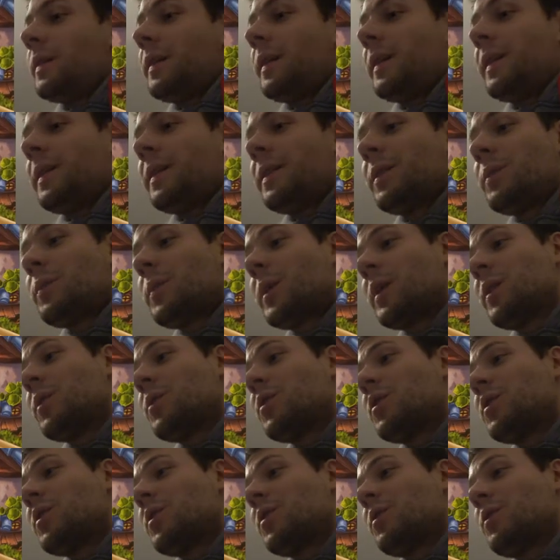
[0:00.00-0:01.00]
I didn't
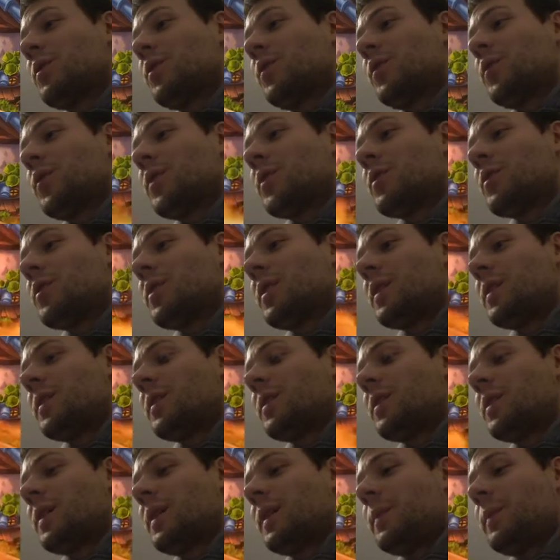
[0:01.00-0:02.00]
manage to finish that
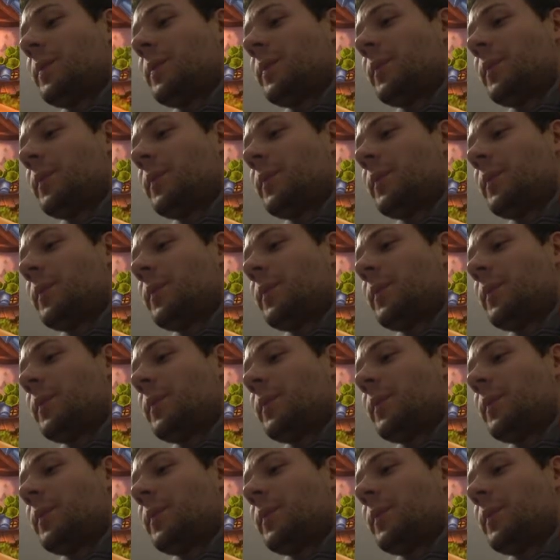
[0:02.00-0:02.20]
in time,